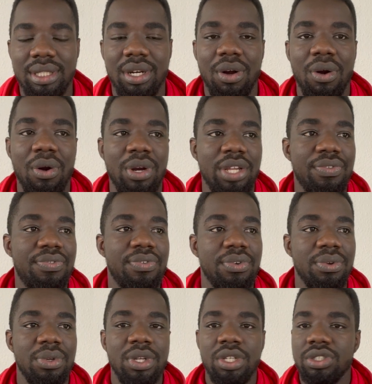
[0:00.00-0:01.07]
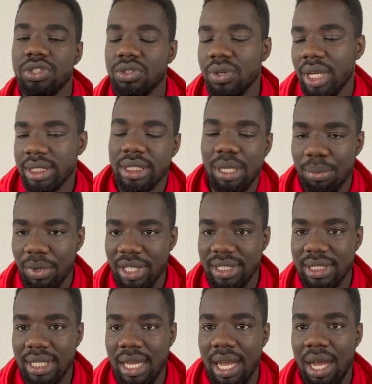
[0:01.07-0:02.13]
Or if you scratch someone's
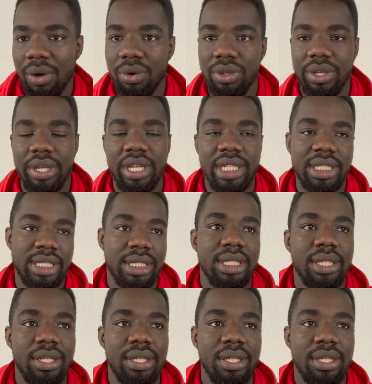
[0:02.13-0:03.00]
car, or you hit,